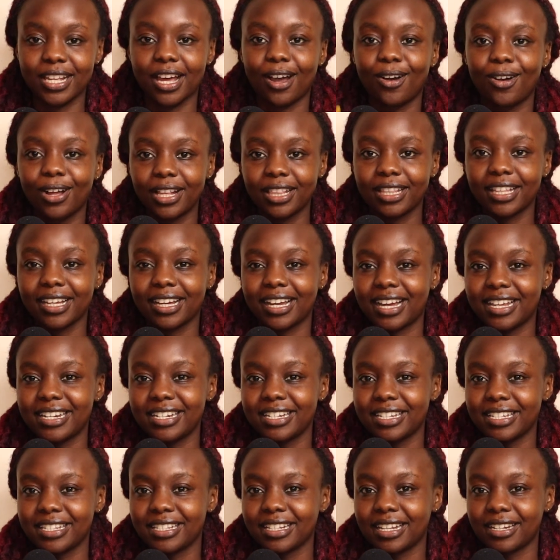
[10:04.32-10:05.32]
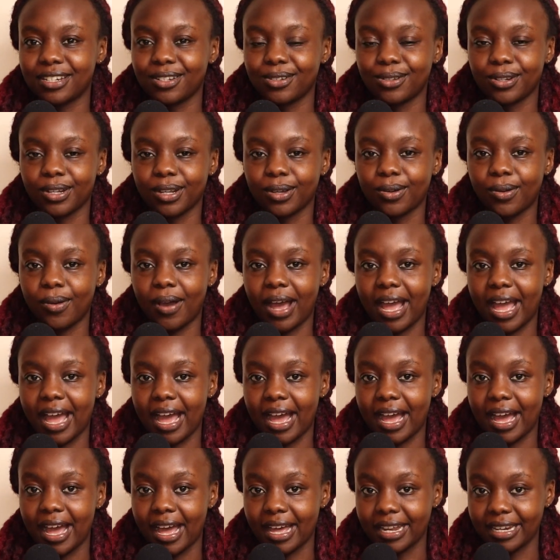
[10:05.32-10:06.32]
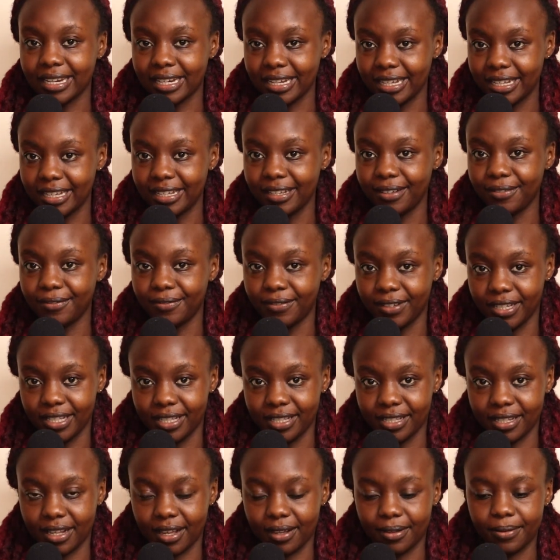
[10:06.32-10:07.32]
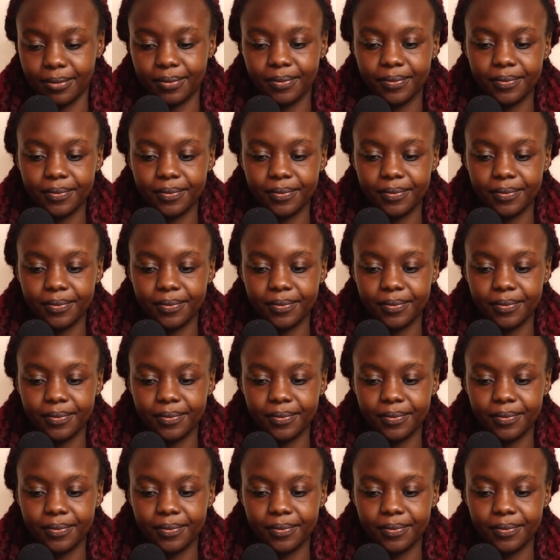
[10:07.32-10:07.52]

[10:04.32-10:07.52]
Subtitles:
are all the countries that you require an e-visa.